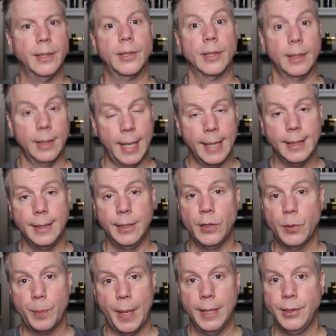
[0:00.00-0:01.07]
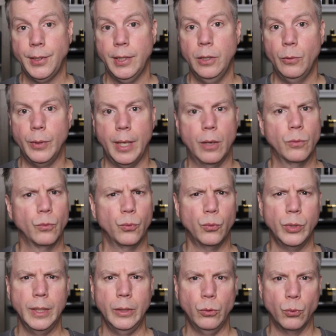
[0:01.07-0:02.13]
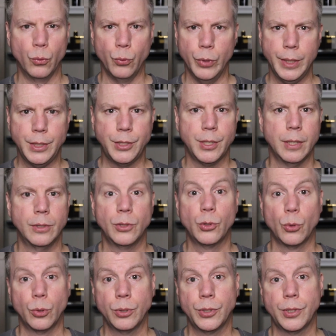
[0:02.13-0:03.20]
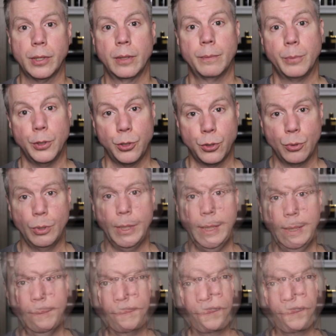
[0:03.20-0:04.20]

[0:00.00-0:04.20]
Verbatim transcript: it's light slightly spicy with that really rich sourced patchouli.